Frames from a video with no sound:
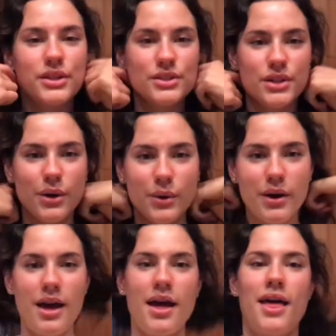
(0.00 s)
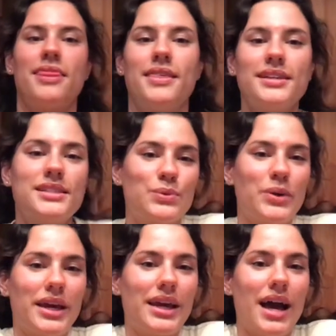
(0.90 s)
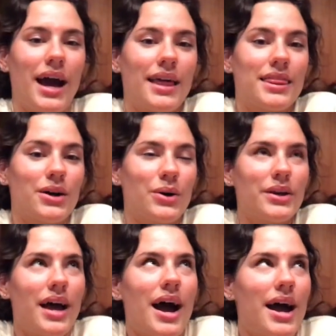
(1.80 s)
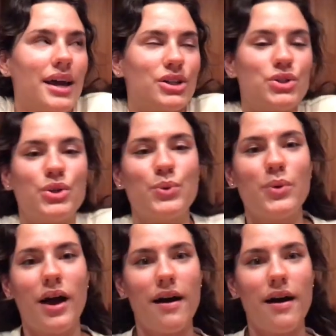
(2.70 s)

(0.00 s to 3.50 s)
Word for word: So this week I thought I'd do